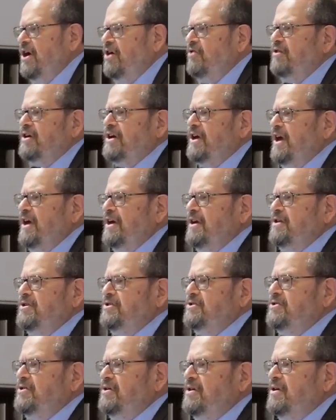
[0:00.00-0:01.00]

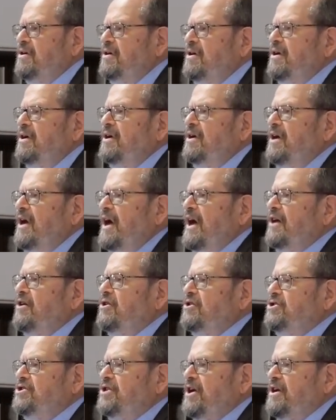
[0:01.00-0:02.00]
Hurricanes are
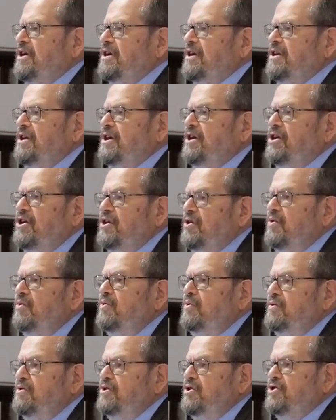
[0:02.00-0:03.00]
energetically
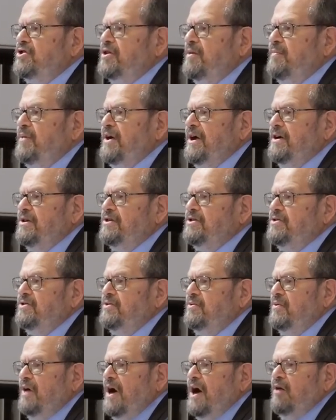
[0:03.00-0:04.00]
huge compared
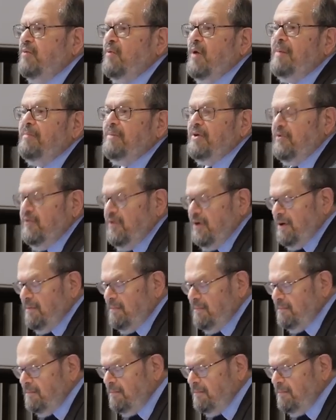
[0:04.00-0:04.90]
to our weaponry.